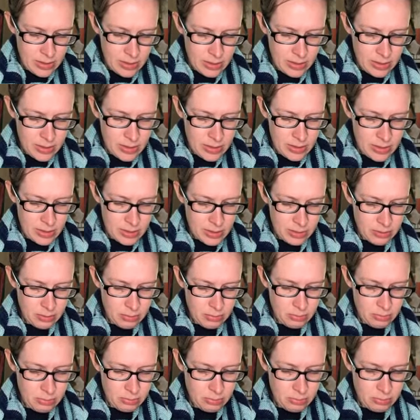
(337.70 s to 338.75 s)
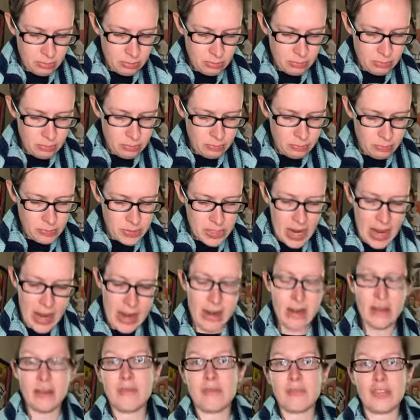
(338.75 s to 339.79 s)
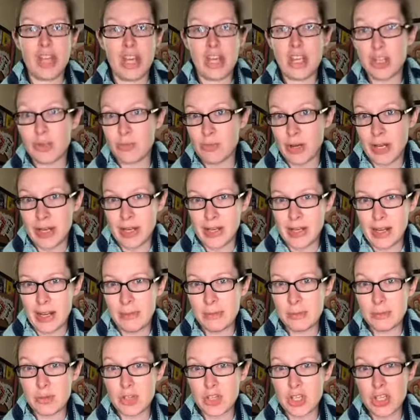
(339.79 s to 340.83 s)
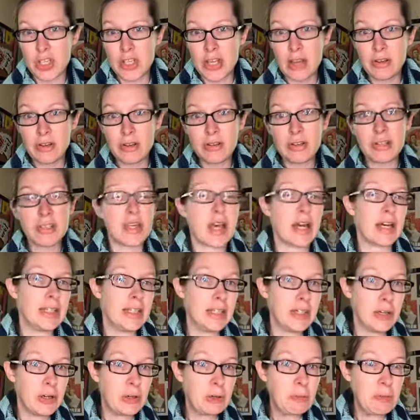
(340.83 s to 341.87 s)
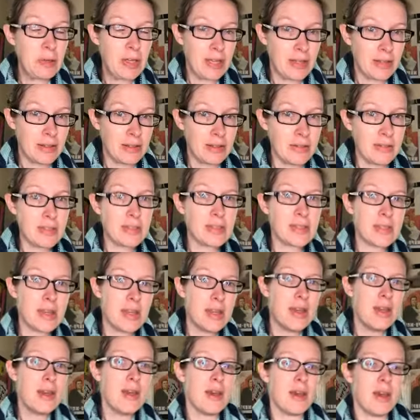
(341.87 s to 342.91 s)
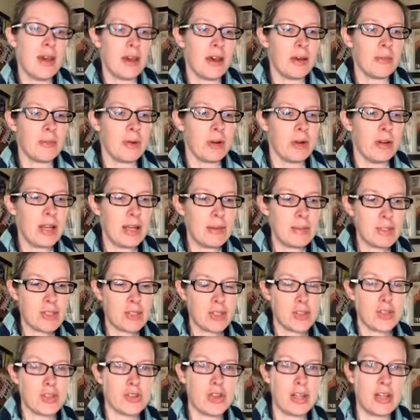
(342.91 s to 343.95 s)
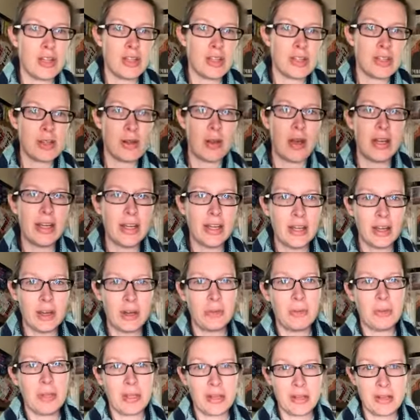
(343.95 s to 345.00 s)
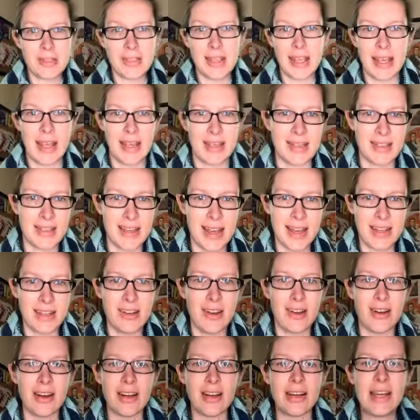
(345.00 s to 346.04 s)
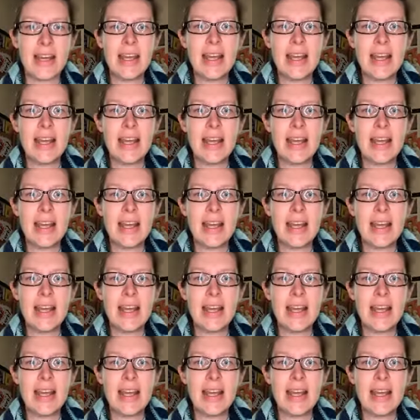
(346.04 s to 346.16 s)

the Dyer changed brand names, but she's now known as Honeycomb Hills. Her name is Katrina, so Honeycomb Hills hand-dyed yarn.